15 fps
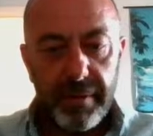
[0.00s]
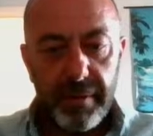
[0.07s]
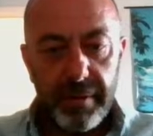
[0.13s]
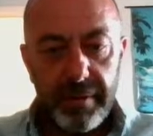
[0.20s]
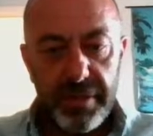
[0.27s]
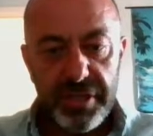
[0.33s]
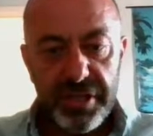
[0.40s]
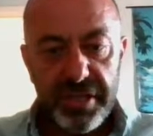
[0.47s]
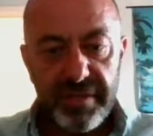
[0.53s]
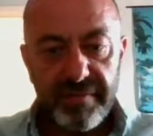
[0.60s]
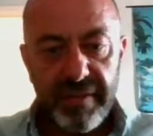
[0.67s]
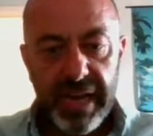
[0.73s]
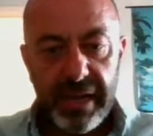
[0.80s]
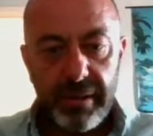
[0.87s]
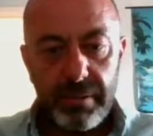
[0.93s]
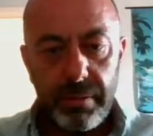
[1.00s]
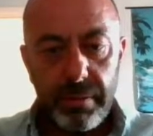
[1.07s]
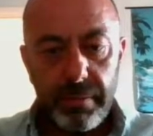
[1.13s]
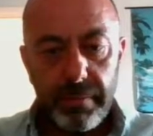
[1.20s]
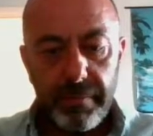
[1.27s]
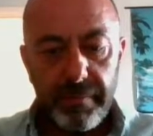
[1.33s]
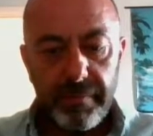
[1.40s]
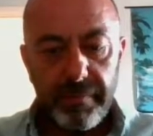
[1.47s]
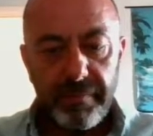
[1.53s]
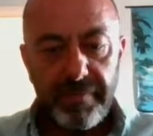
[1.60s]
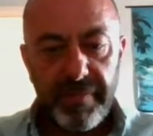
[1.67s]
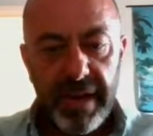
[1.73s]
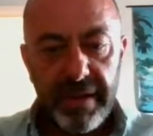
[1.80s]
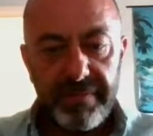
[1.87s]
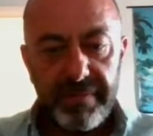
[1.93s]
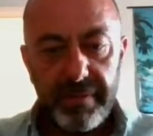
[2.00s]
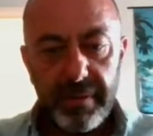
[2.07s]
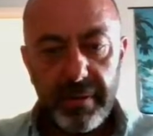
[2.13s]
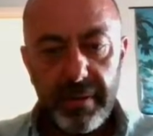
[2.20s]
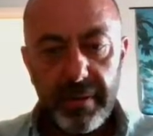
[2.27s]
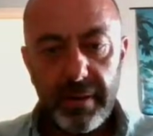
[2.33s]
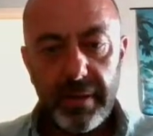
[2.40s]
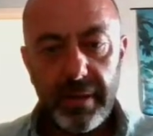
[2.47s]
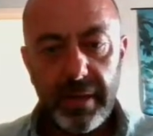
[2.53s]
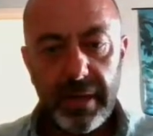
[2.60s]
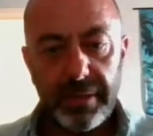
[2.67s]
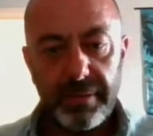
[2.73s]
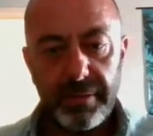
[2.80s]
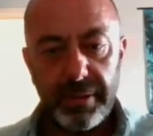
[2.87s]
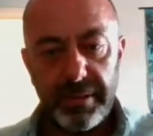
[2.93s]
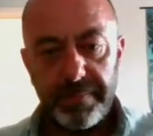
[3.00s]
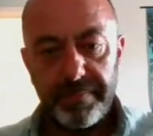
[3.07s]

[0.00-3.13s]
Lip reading: reaches the value 500.